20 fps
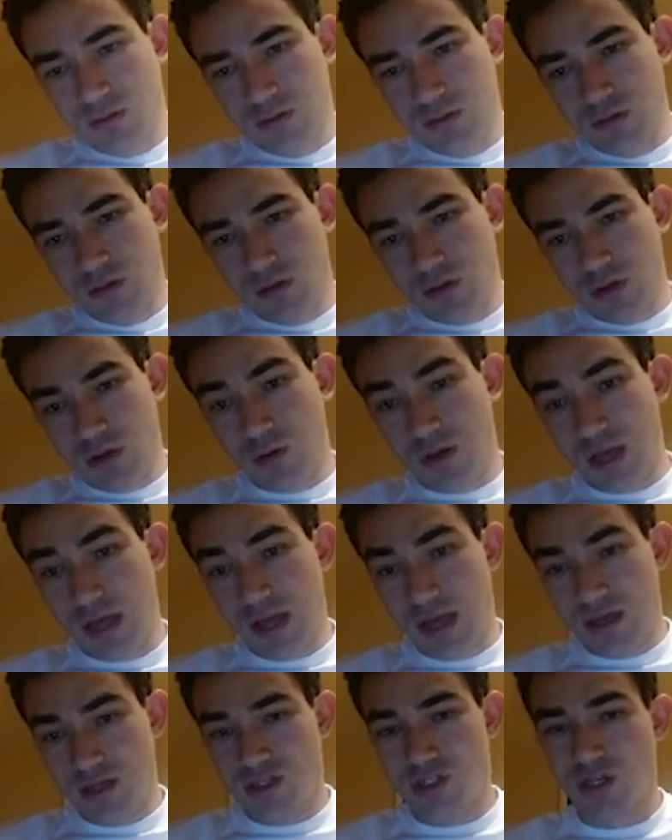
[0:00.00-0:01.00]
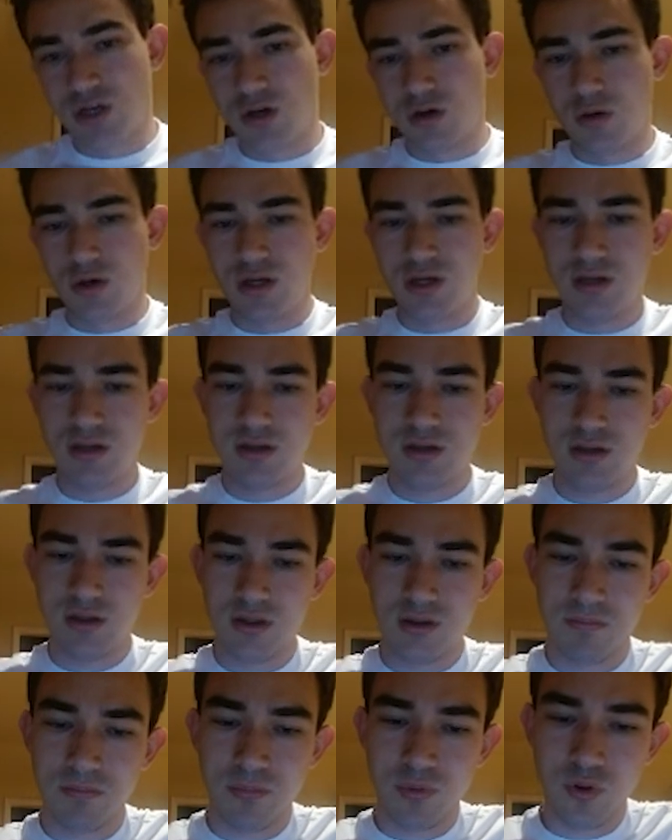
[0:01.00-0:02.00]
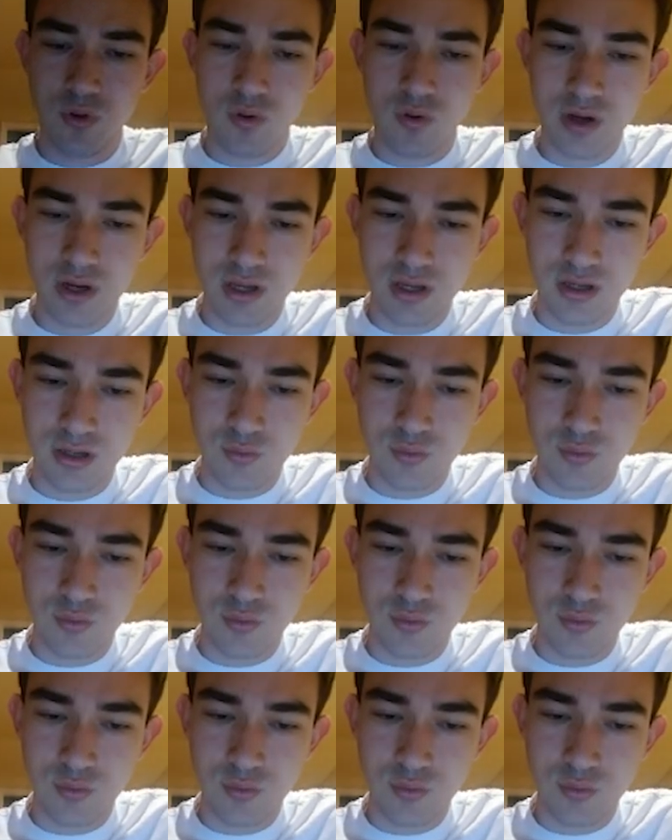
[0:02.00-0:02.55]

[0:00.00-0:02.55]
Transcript: Okay, so the point,